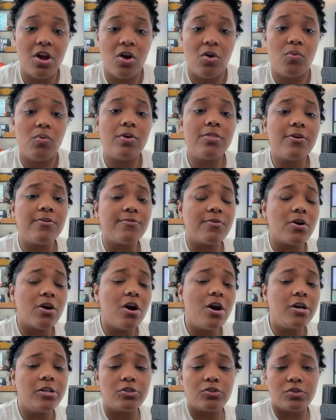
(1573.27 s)
With over
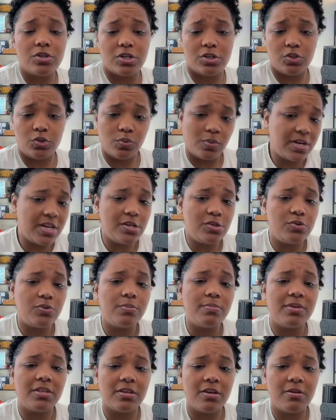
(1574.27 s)
122
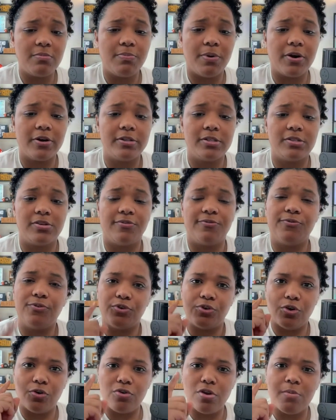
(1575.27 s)
million parts for
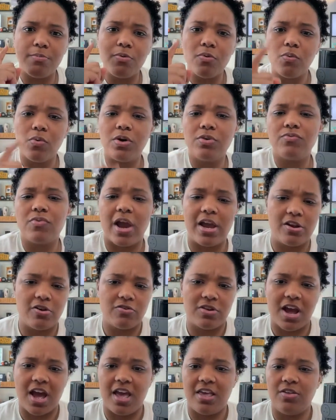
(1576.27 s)
your number one ride or die,